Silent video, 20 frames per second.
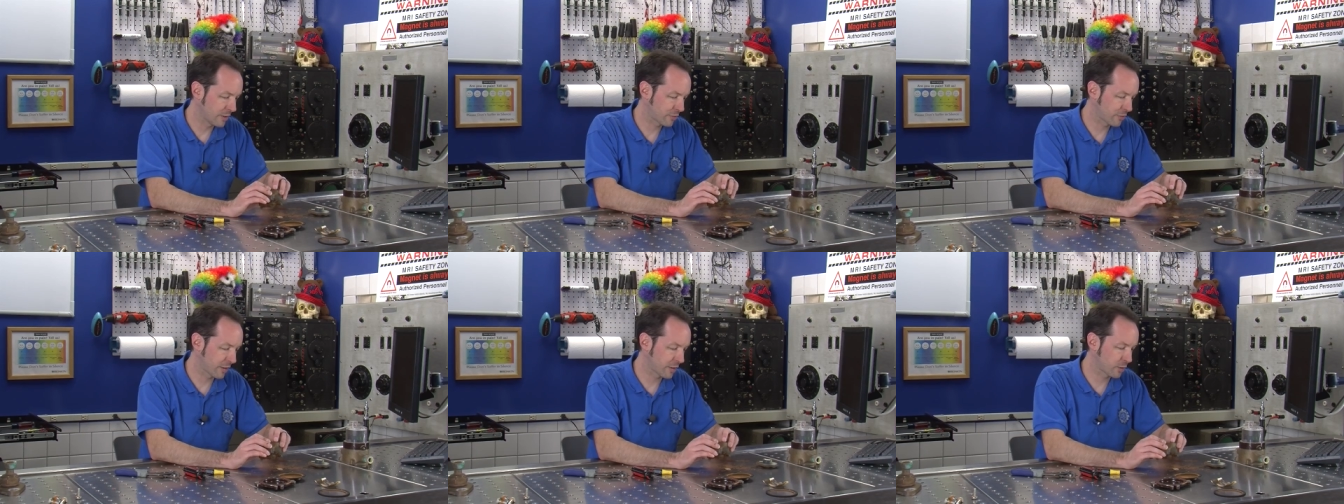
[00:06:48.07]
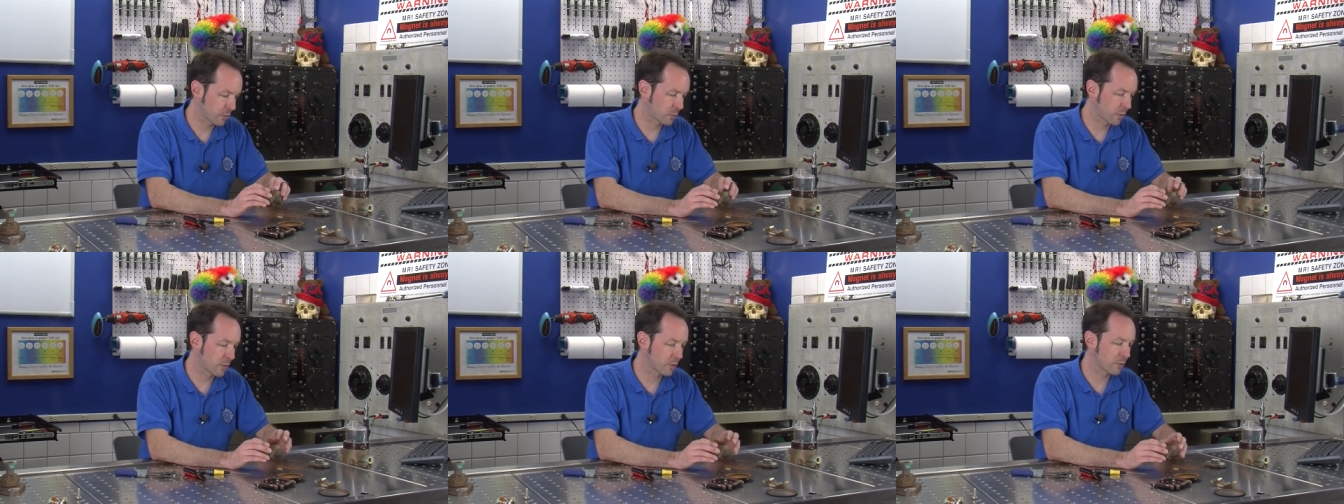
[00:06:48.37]
It's like
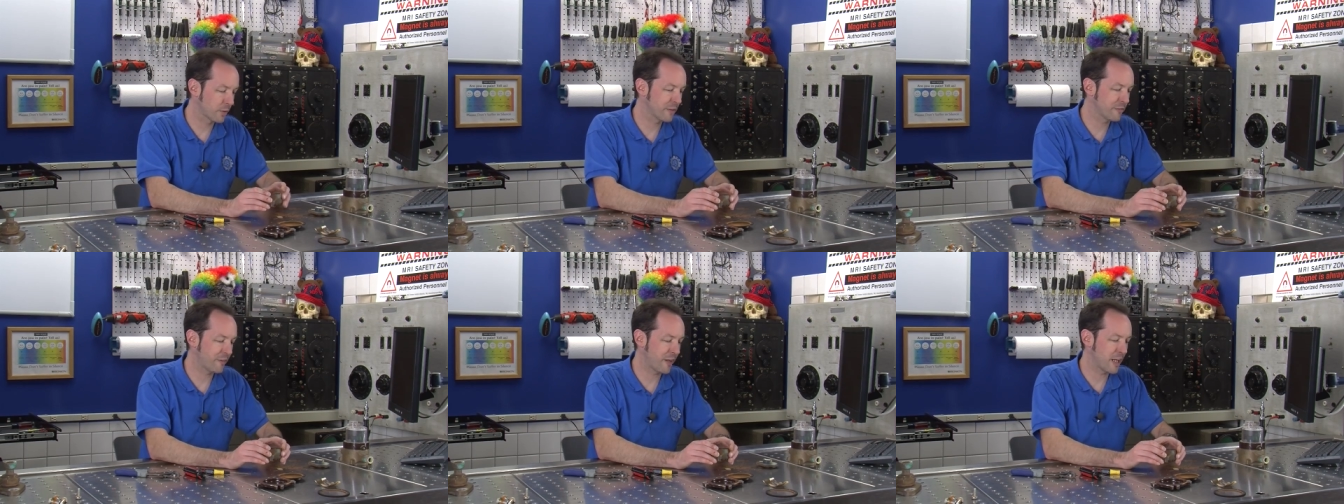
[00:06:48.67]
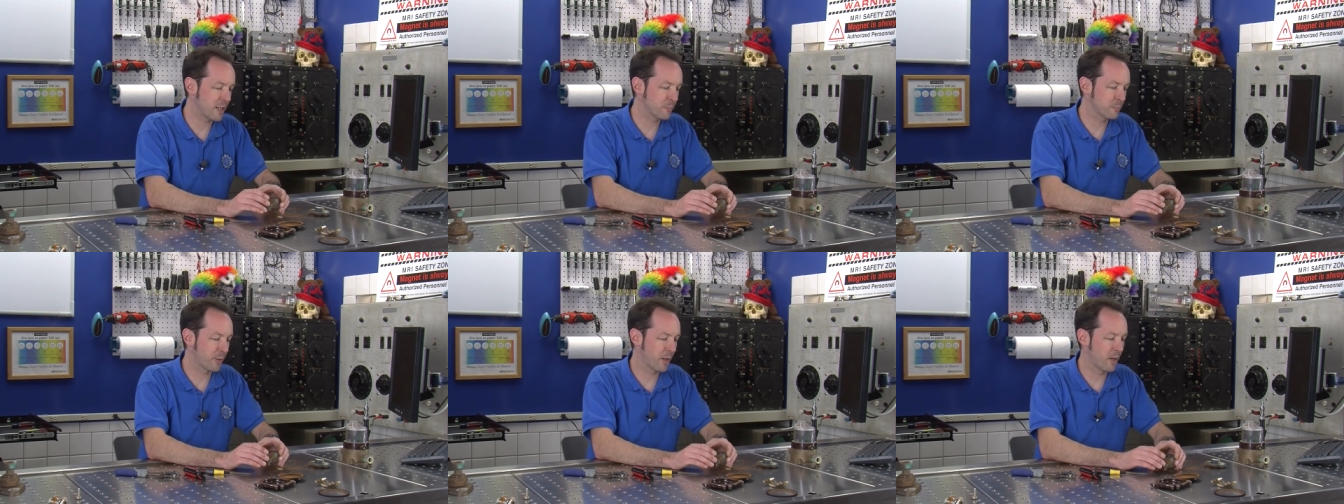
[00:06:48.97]
a rotary
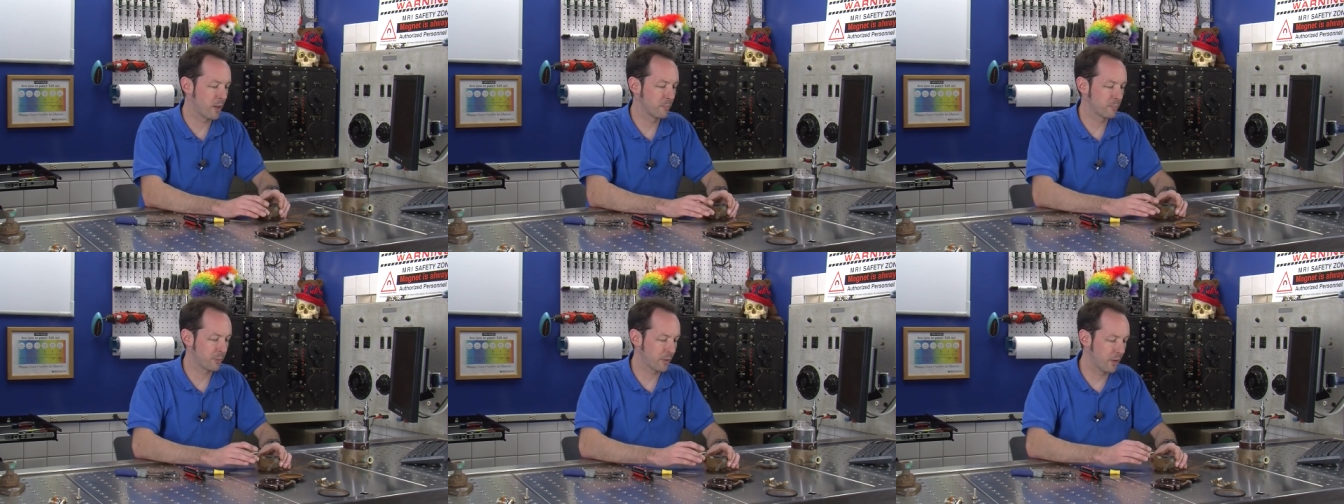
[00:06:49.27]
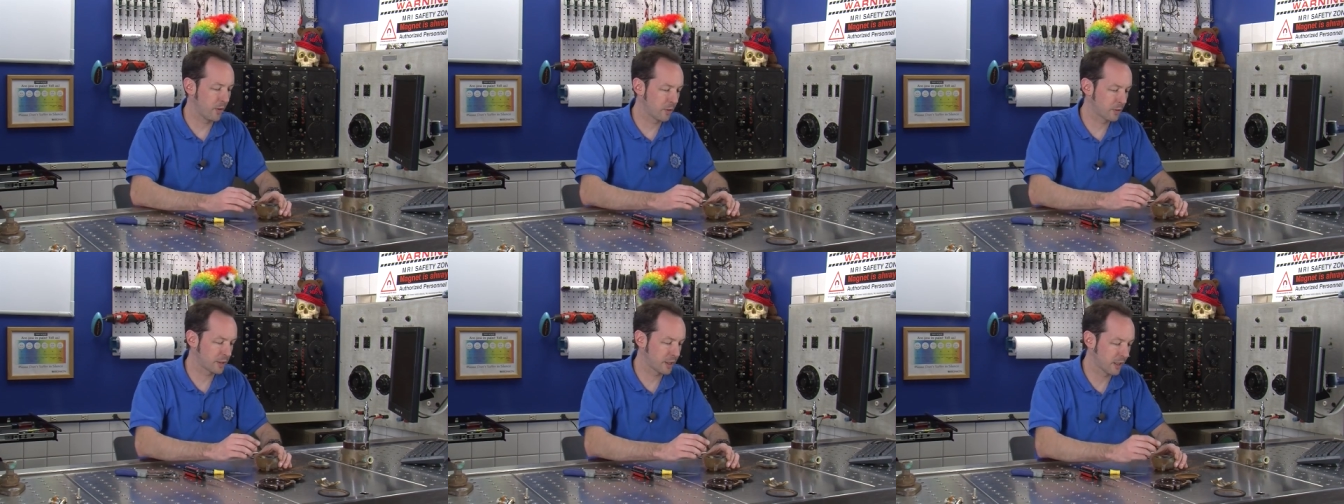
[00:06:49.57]
vane pump.
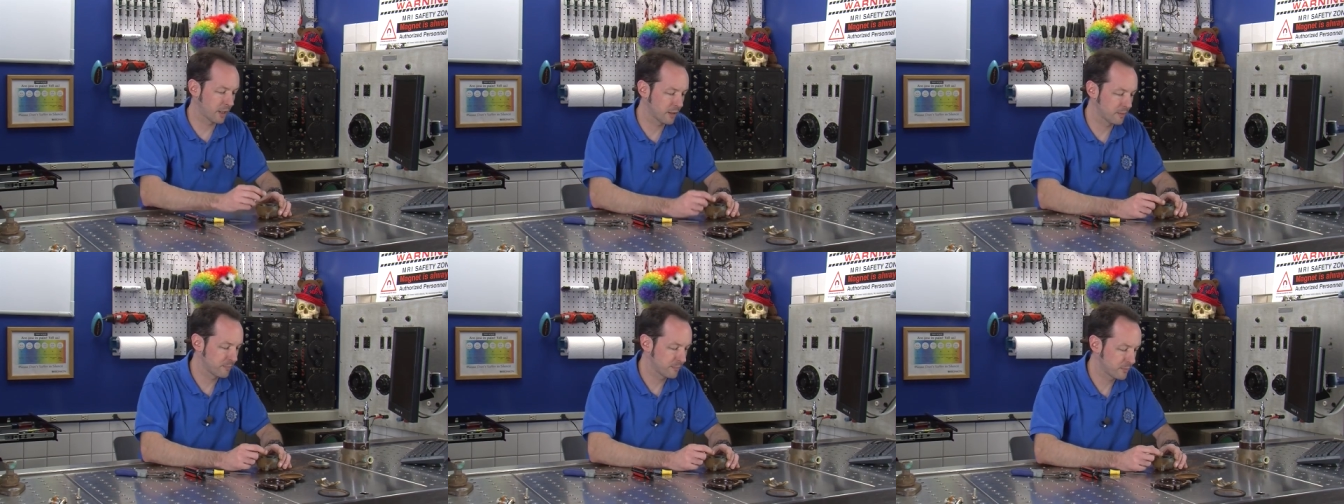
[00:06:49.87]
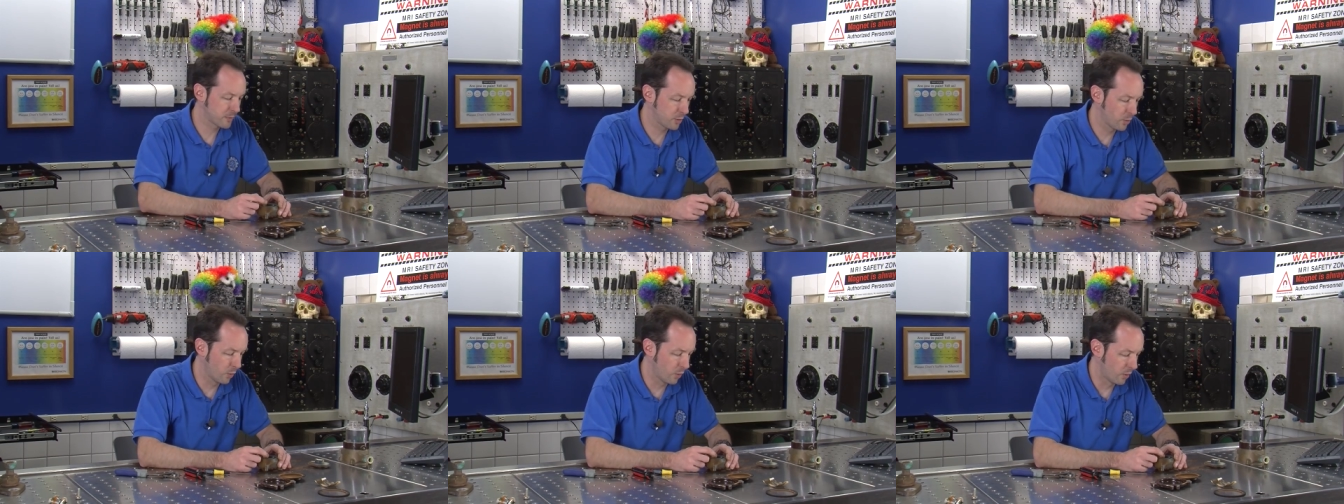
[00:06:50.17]
Okay,
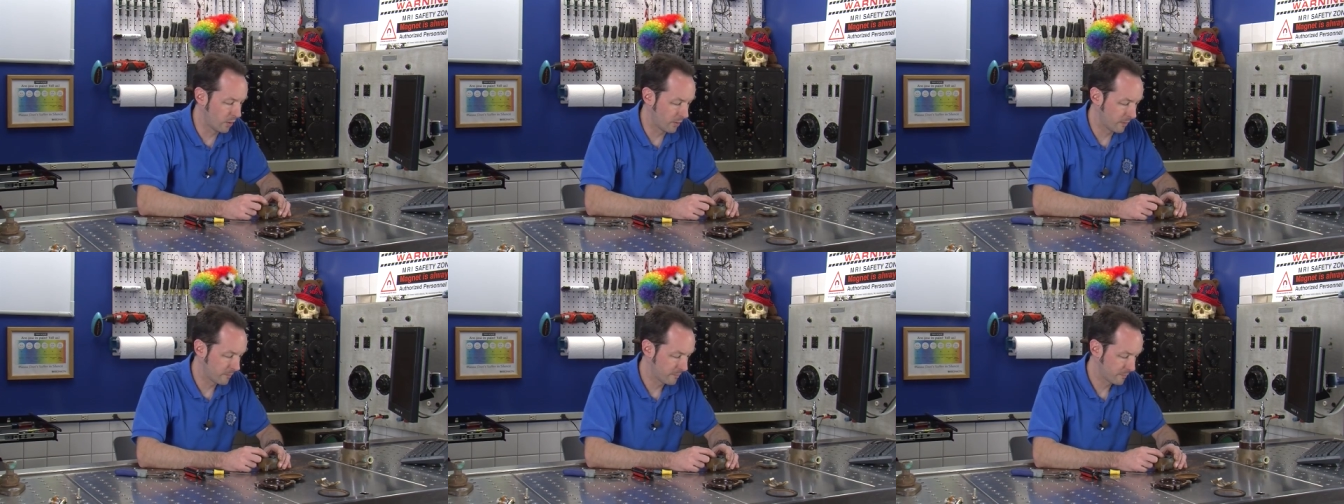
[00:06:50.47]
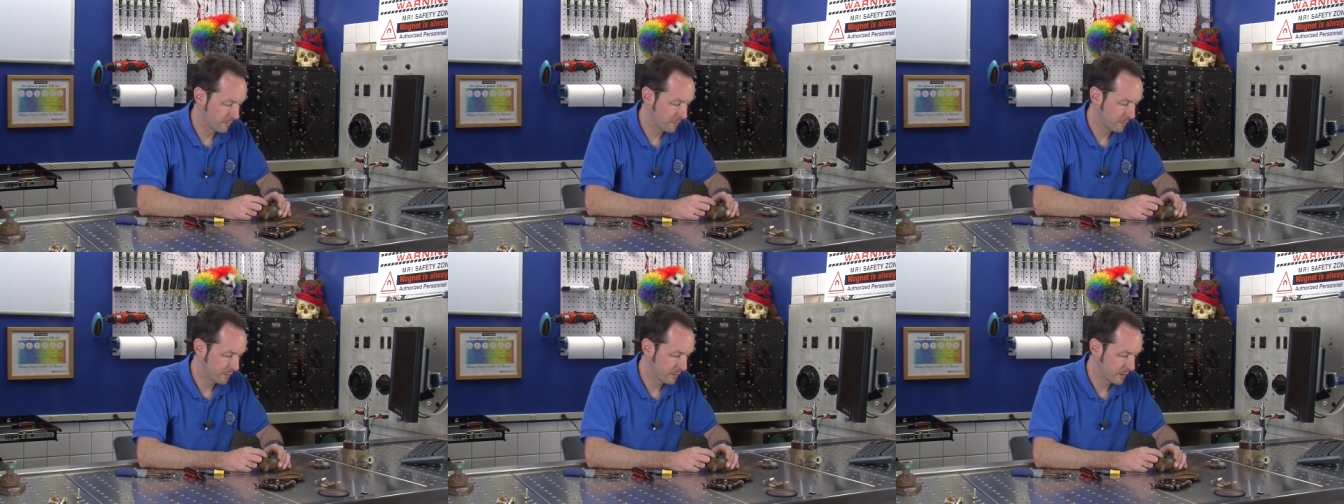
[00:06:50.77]
cool.